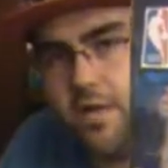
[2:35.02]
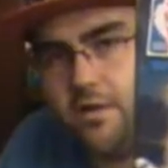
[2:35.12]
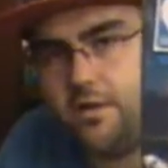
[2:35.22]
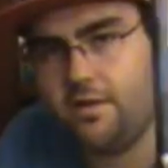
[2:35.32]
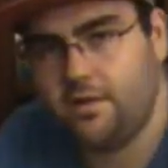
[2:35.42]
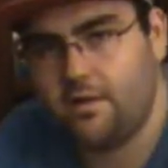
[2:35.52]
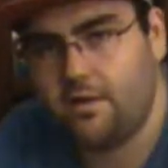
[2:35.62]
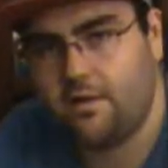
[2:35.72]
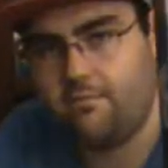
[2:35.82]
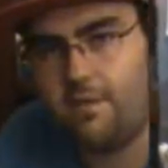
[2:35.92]
better days. It's
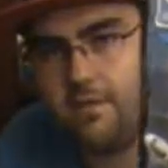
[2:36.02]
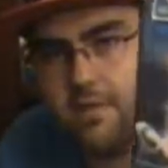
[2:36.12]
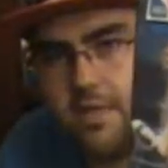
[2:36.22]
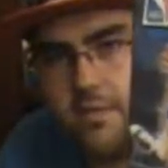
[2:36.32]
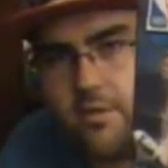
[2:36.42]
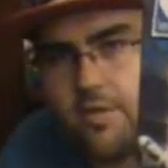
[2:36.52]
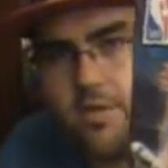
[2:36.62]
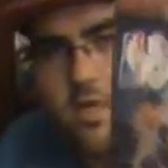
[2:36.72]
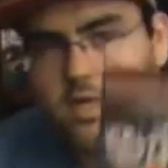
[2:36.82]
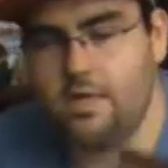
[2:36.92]
got some water
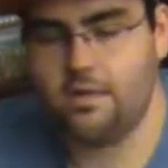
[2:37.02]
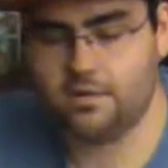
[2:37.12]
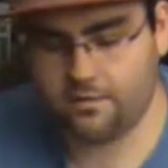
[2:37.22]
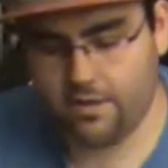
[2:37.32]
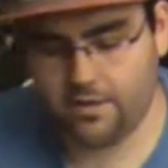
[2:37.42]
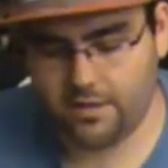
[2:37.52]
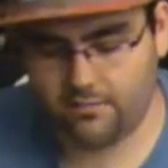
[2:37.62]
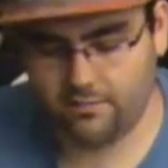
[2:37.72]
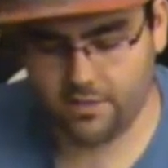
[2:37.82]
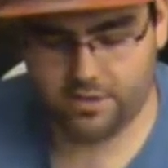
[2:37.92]
damage. It is Greatest Hits
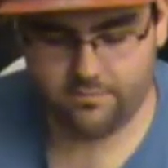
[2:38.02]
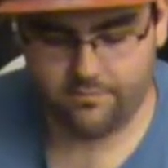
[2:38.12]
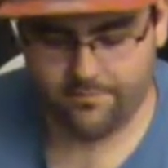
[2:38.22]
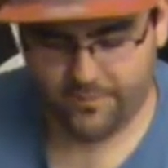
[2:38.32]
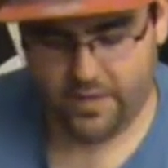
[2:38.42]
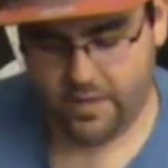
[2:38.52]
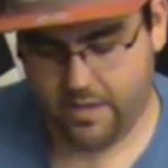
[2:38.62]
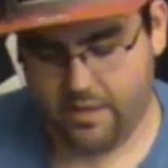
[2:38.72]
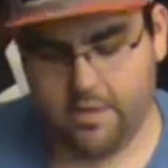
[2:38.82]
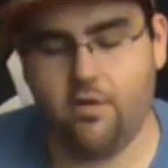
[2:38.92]
version.
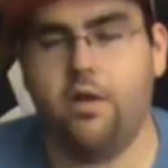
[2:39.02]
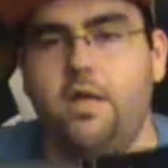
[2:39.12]
That one